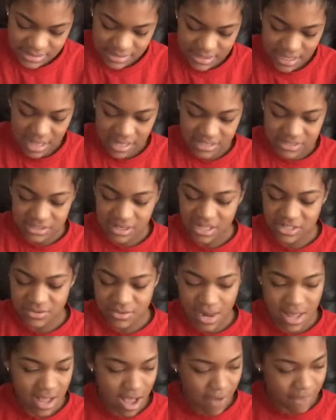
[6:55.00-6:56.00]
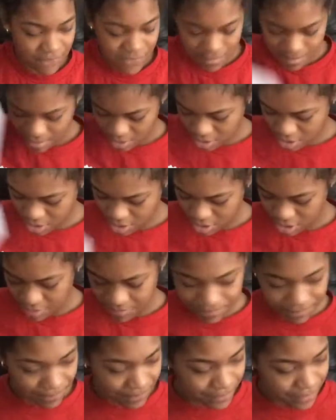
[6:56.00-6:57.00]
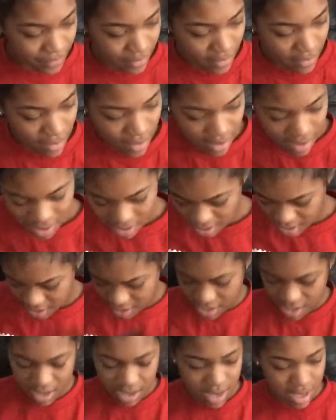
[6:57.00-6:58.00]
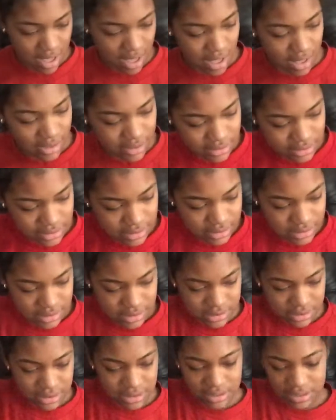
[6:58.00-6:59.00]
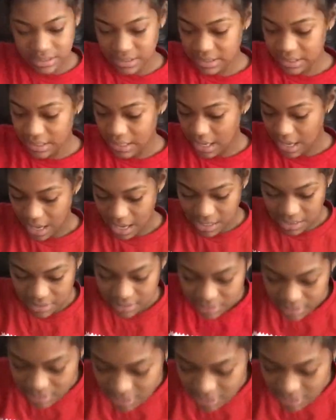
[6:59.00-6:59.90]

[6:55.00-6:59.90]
Yeah, so that's what I got from her. And yeah.